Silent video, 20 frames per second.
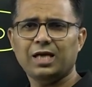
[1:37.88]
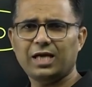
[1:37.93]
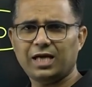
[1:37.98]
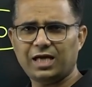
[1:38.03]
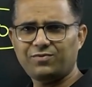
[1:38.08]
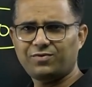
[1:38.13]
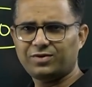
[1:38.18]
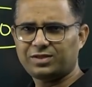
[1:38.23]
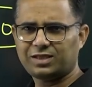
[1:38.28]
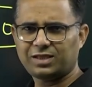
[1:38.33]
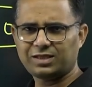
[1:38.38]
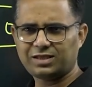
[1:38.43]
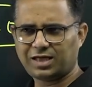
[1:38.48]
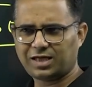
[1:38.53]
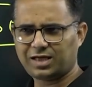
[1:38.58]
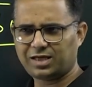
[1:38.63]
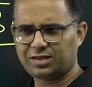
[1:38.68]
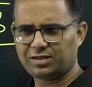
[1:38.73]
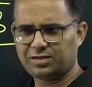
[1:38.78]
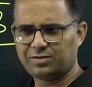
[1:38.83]
investors
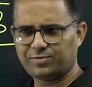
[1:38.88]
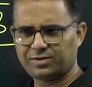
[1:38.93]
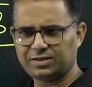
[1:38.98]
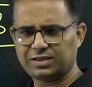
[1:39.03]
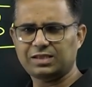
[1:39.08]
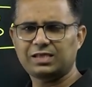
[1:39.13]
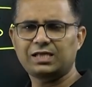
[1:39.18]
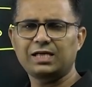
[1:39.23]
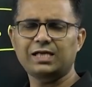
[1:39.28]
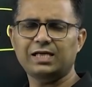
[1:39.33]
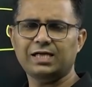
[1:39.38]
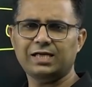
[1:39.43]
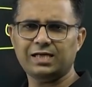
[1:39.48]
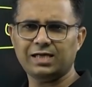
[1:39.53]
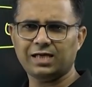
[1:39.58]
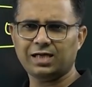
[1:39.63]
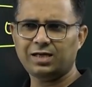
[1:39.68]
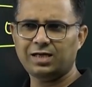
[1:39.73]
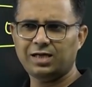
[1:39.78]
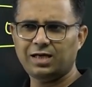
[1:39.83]
are presently in
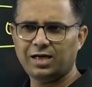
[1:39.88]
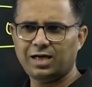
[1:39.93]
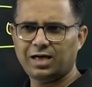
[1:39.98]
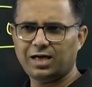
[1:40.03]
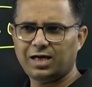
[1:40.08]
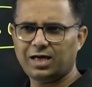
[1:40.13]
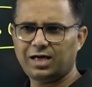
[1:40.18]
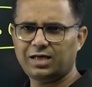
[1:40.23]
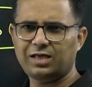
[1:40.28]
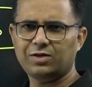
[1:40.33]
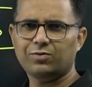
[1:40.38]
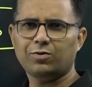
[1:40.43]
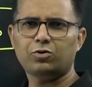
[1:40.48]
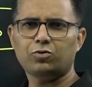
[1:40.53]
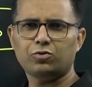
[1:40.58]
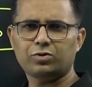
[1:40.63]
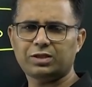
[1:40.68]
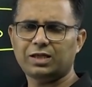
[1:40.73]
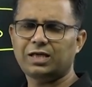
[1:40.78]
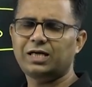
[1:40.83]
India and they want
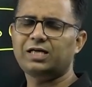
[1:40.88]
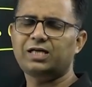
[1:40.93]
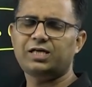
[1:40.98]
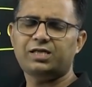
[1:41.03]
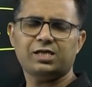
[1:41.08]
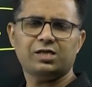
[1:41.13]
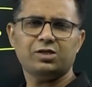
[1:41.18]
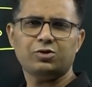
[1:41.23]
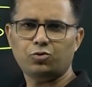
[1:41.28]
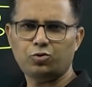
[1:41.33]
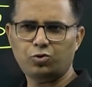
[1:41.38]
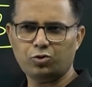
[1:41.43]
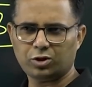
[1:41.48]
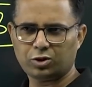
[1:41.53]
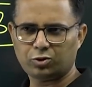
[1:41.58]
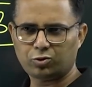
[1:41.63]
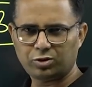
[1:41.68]
to sell and return to US.